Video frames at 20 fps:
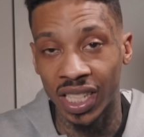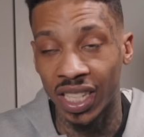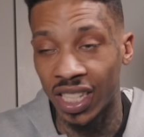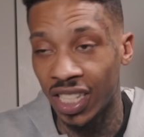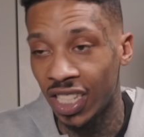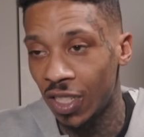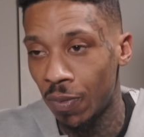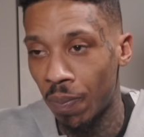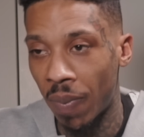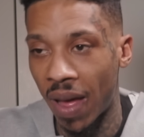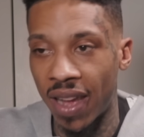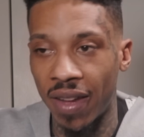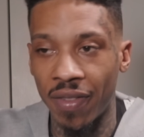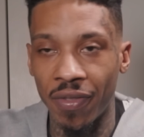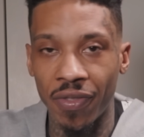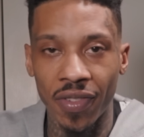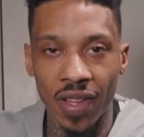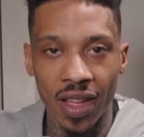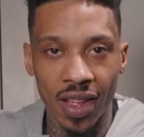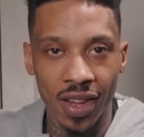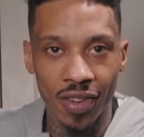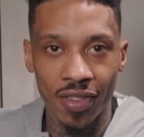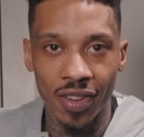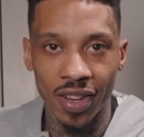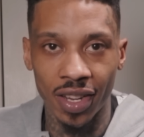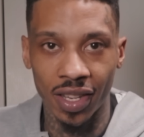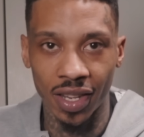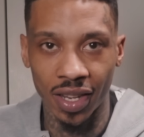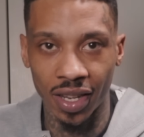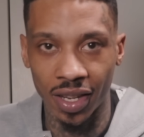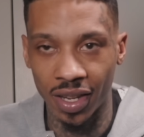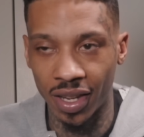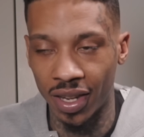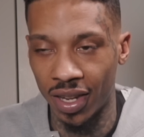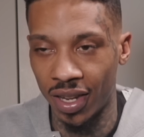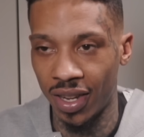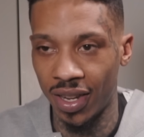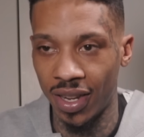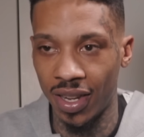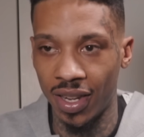hit his spot and find everything.
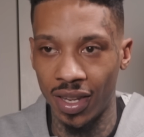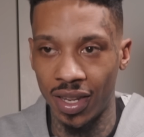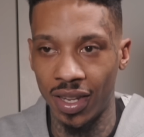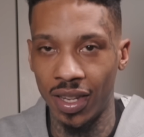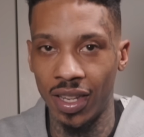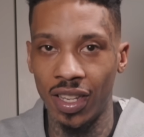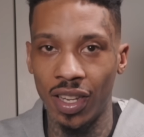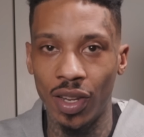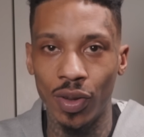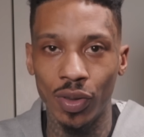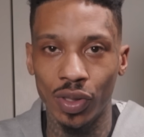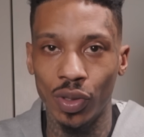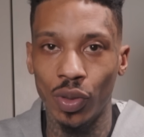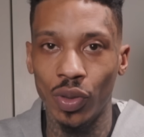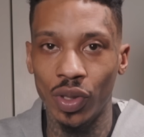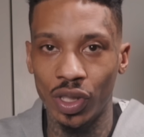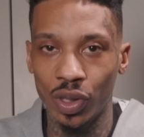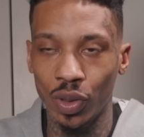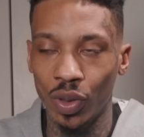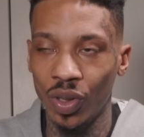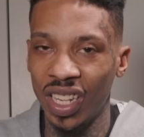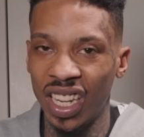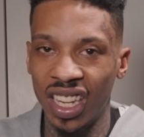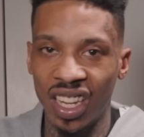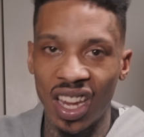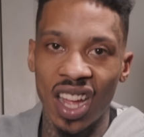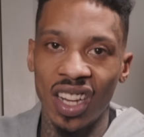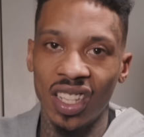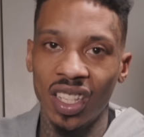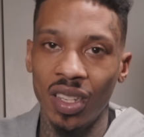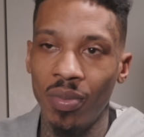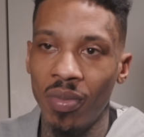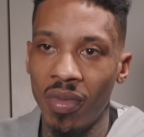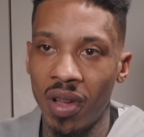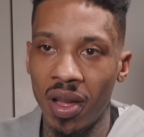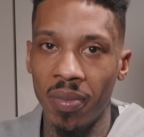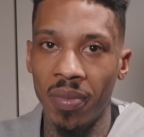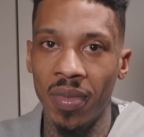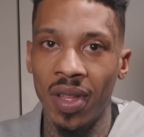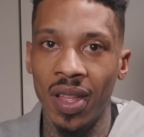Long story short, they locked him
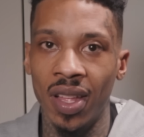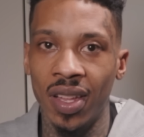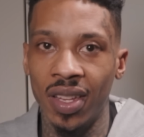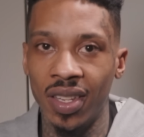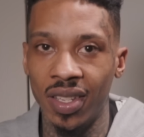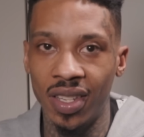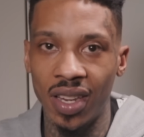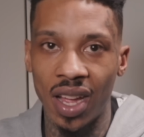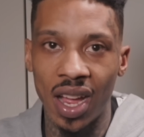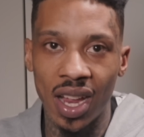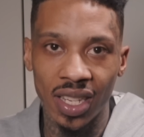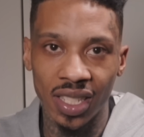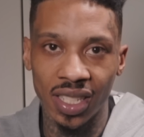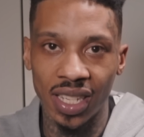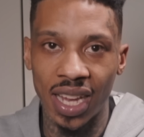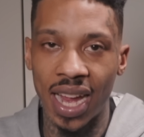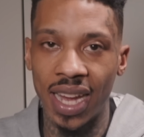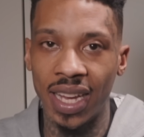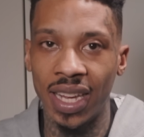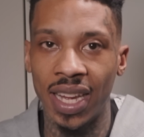up Dollars got